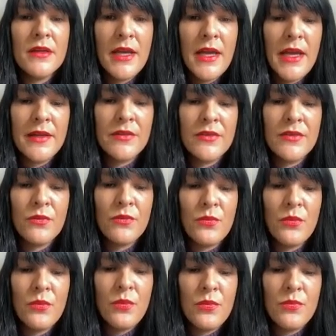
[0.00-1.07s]
And
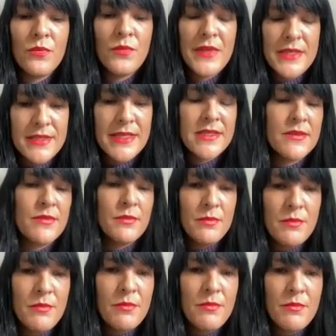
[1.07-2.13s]
there's these
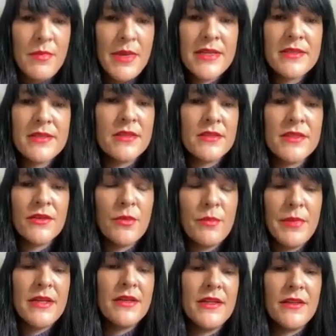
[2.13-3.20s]
medicines that are
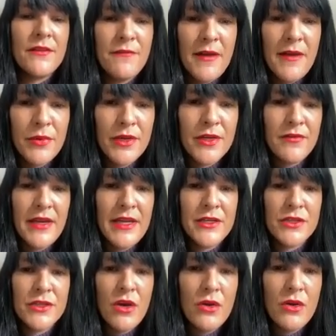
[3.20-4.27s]
embedded in the fabric of
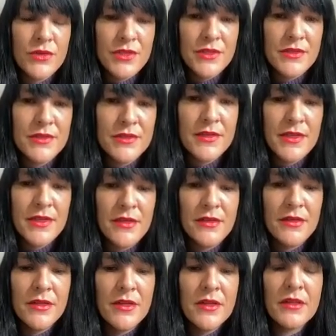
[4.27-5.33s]
ancient cultures that are